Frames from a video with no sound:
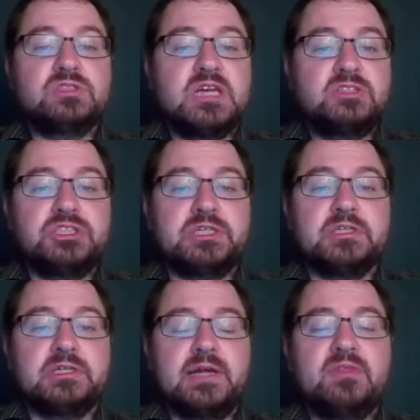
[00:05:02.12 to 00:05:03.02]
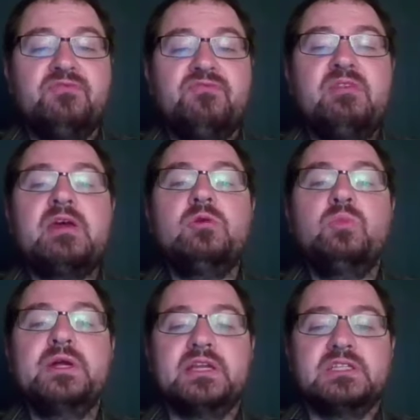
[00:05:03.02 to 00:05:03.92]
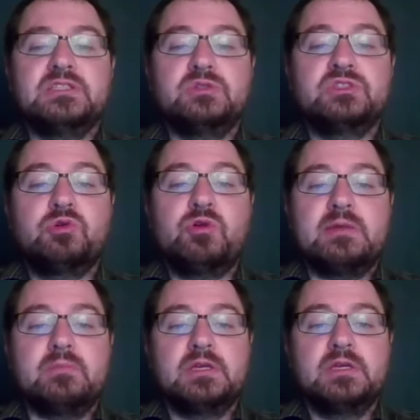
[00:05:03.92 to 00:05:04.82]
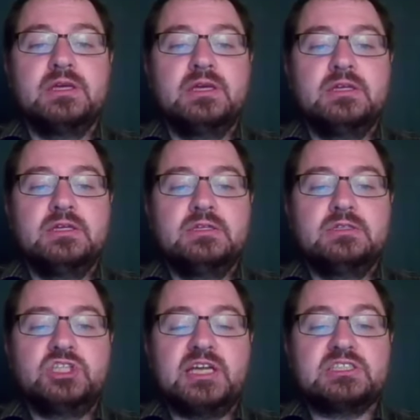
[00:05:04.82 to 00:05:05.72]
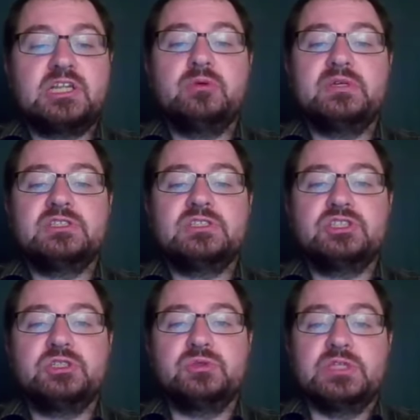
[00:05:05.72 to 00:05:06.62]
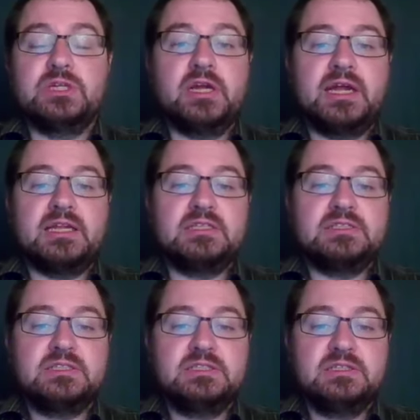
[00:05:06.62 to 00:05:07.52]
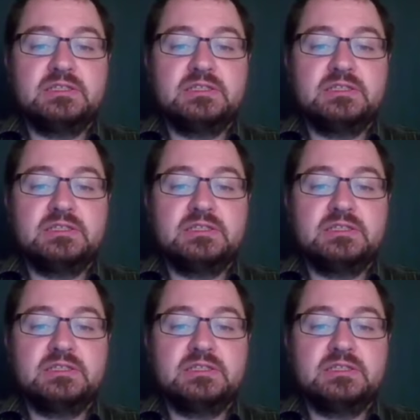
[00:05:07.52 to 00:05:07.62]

not to touch her, and the female witness who screamed. She has Chloe's shoes in her hands.